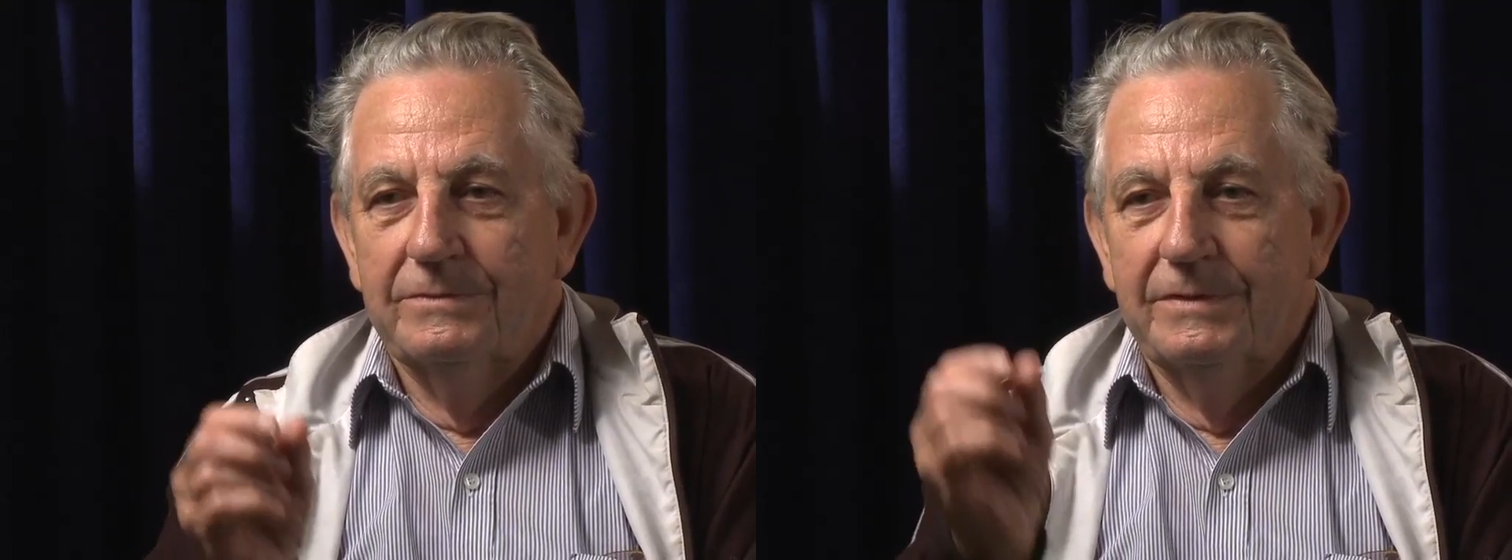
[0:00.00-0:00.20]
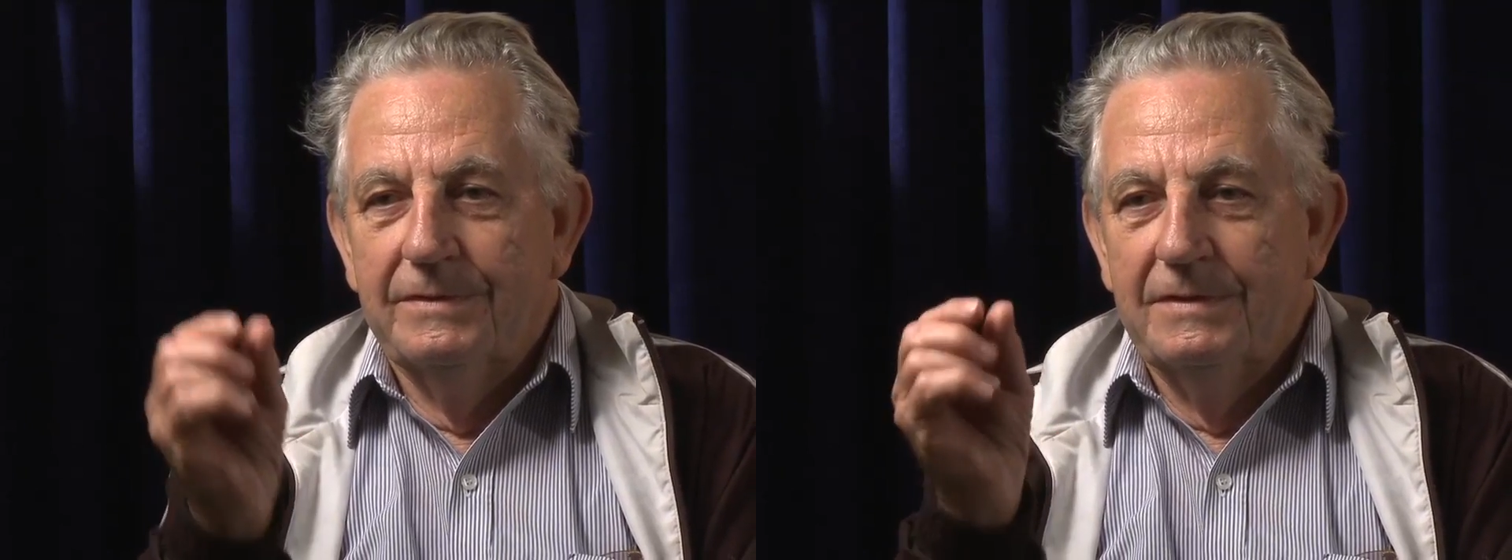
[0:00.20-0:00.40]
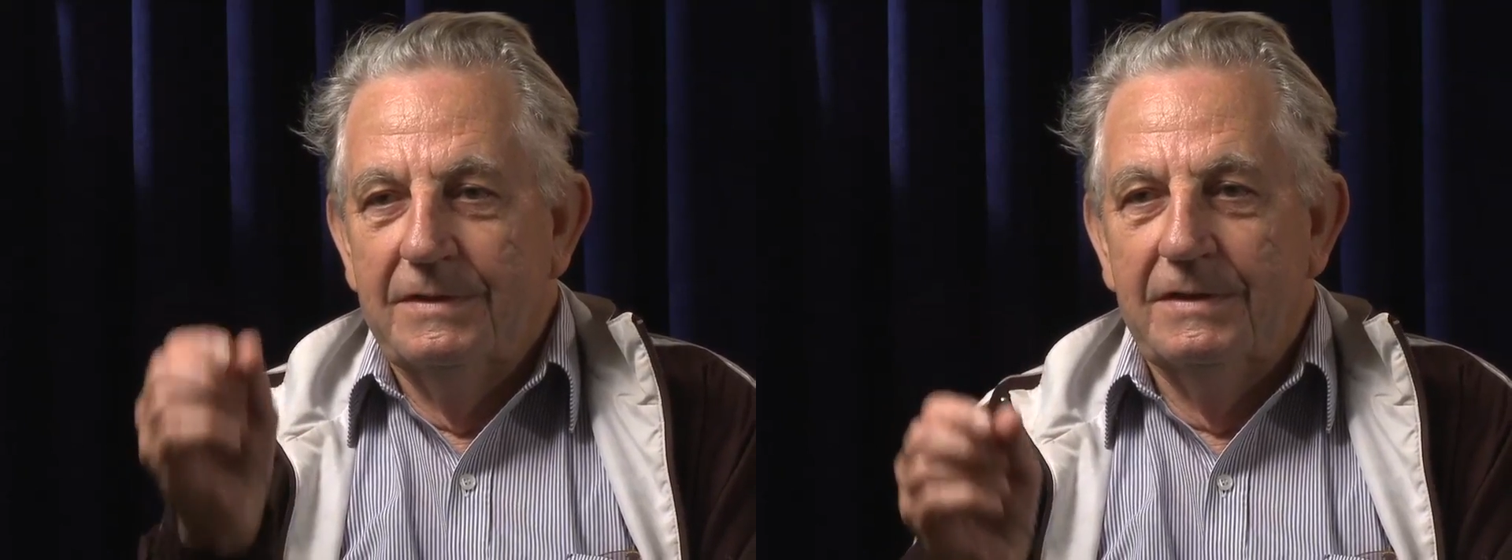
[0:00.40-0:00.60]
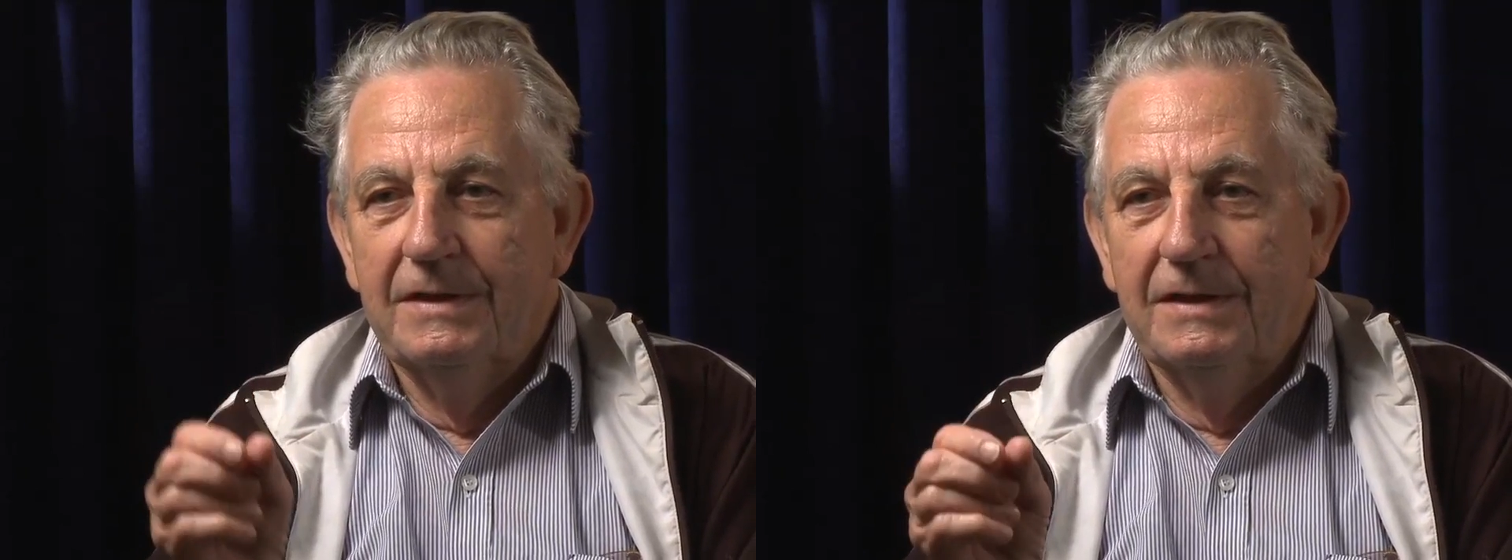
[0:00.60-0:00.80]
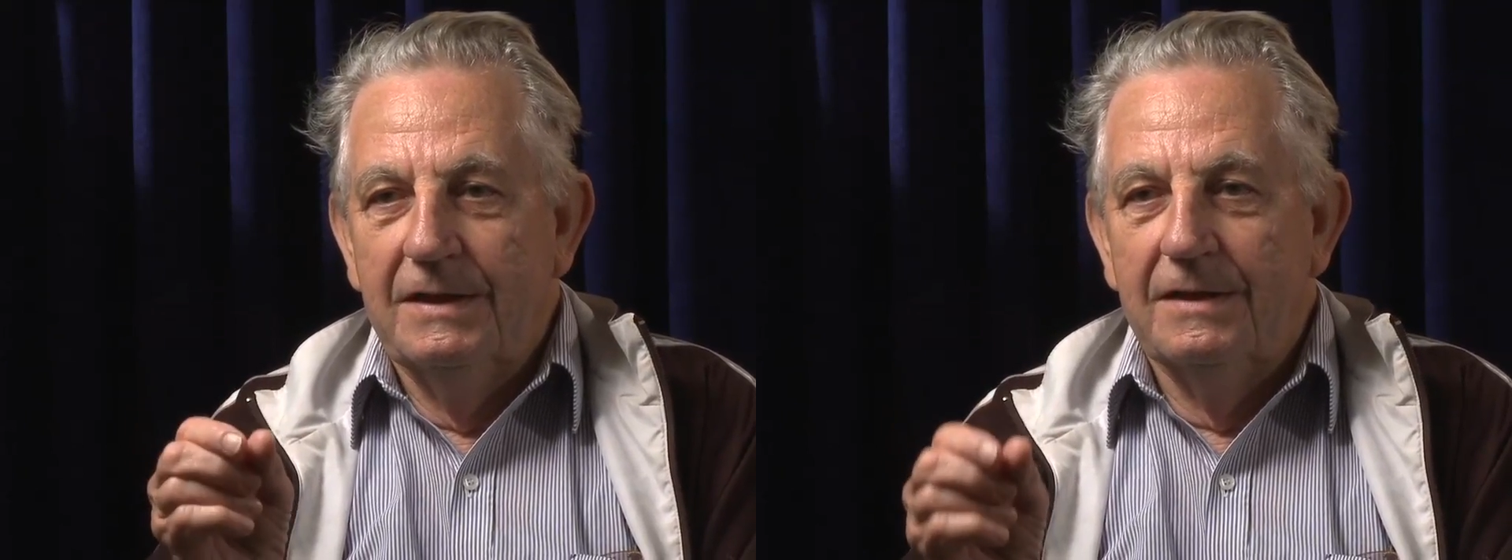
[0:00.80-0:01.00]
with
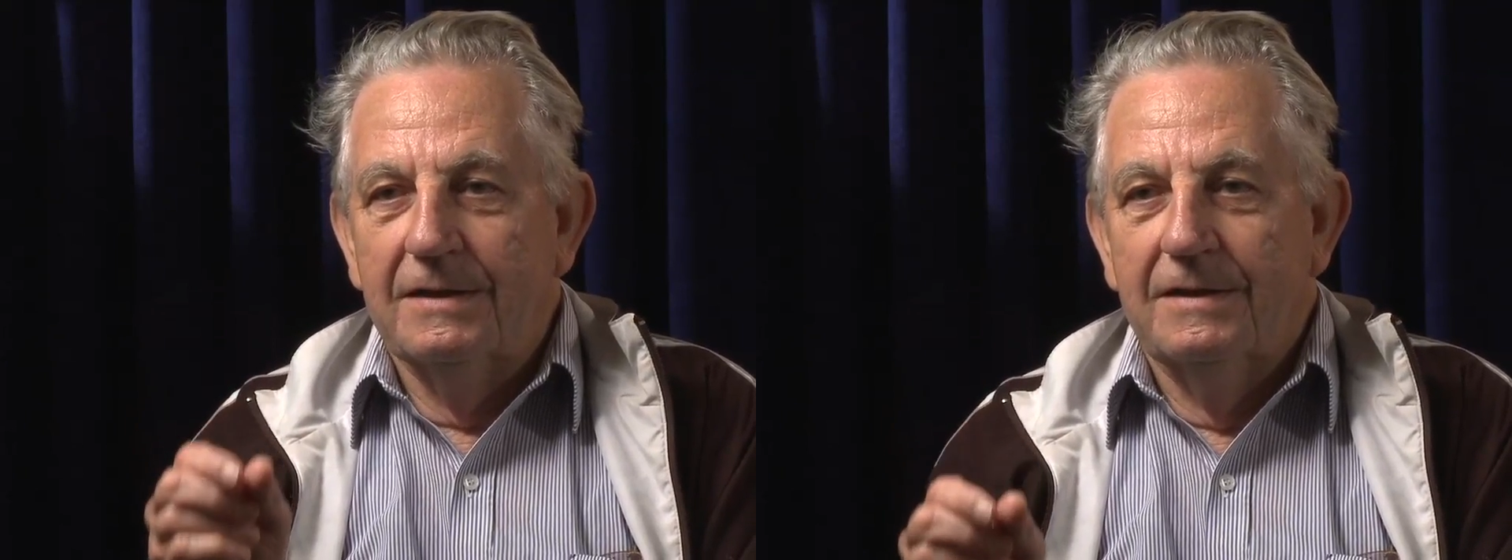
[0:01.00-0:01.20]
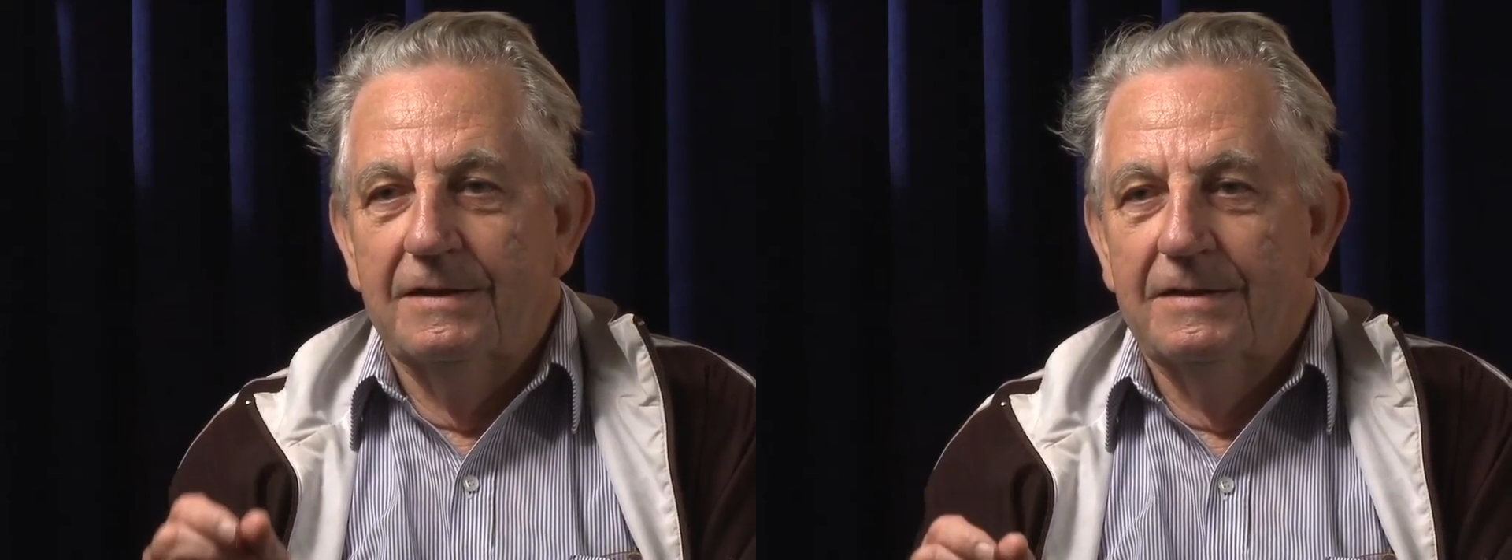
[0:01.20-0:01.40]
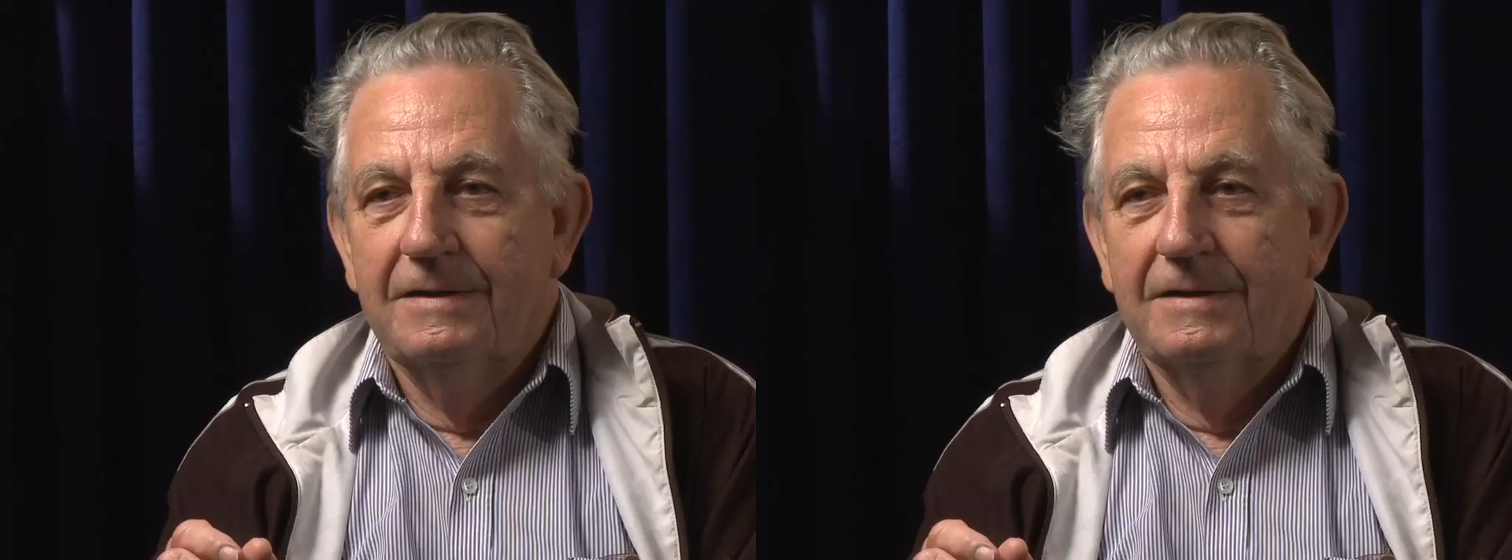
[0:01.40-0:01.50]
Indian ink